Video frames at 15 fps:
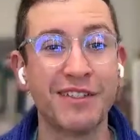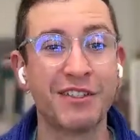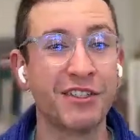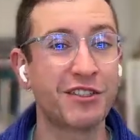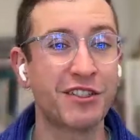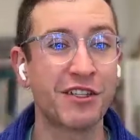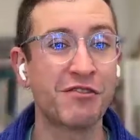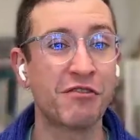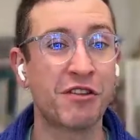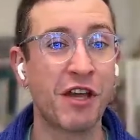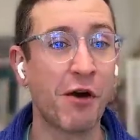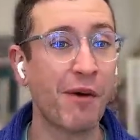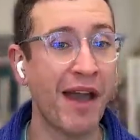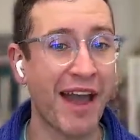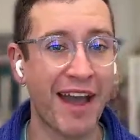Just
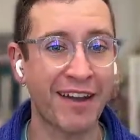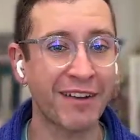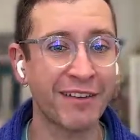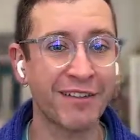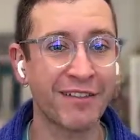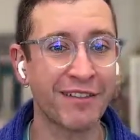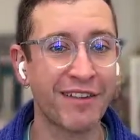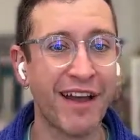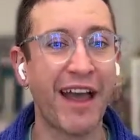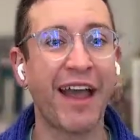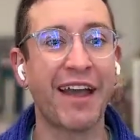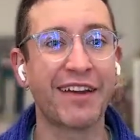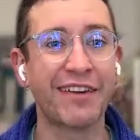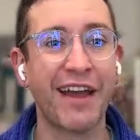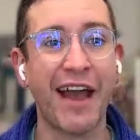go ahead
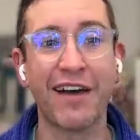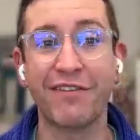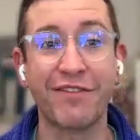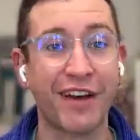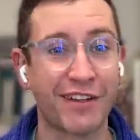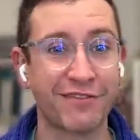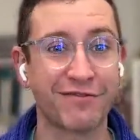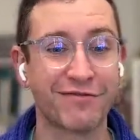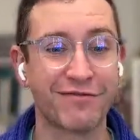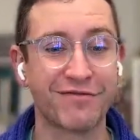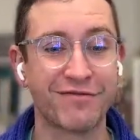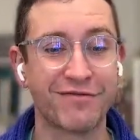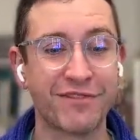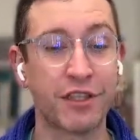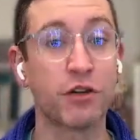and have fun.
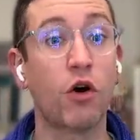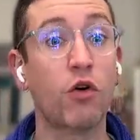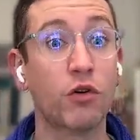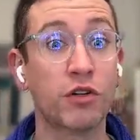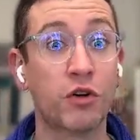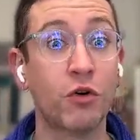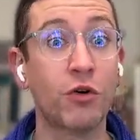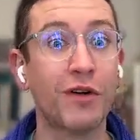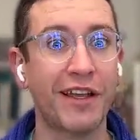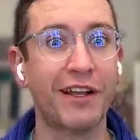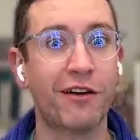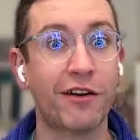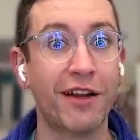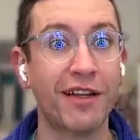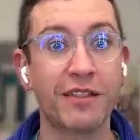The goal
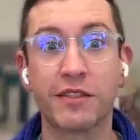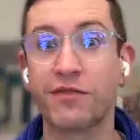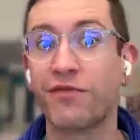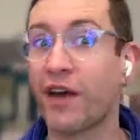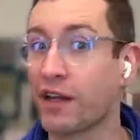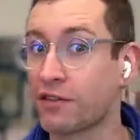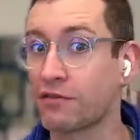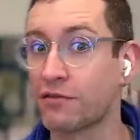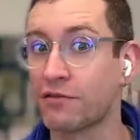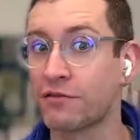here is fun.